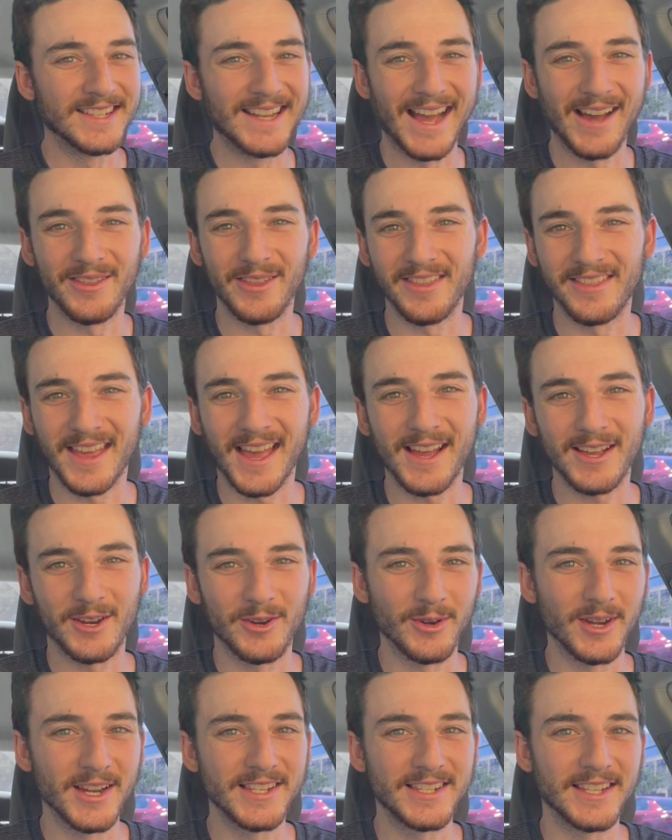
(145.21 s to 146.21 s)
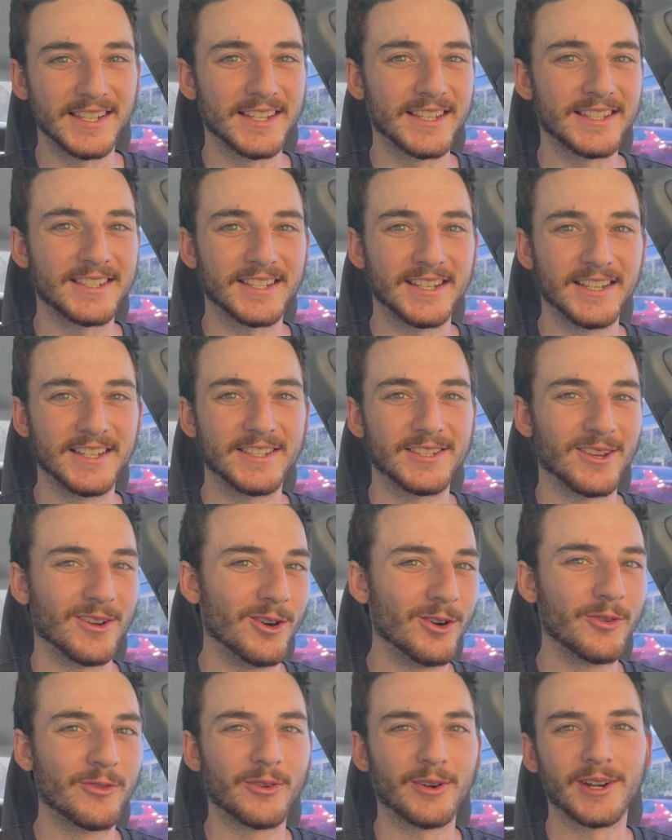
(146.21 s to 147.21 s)
now that that craziness is
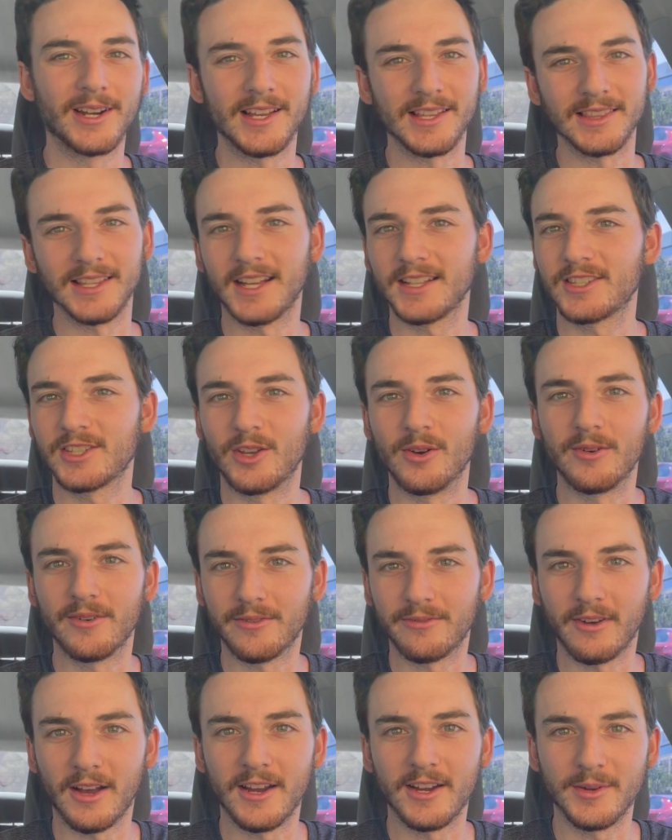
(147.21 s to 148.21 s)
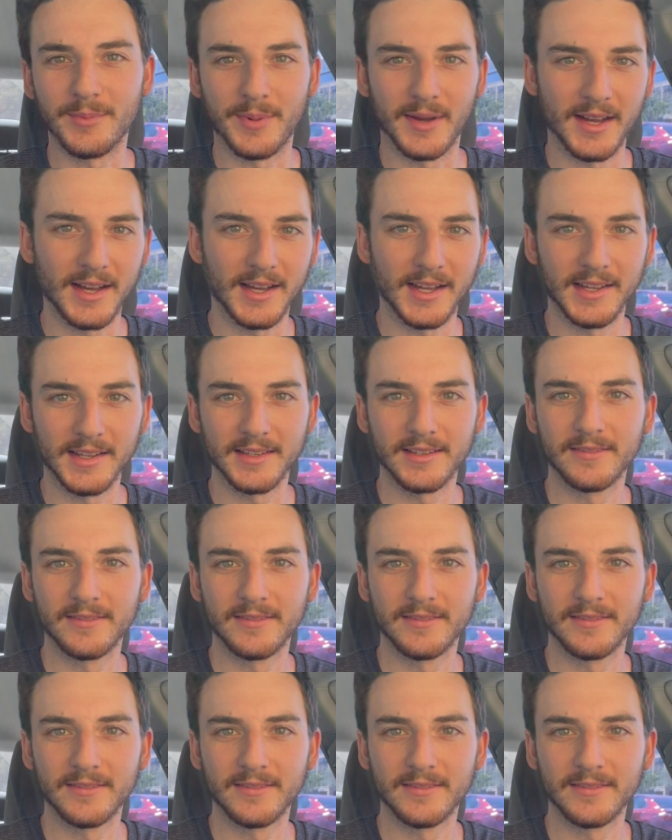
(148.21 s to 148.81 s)
over, let's go to Fired Pie.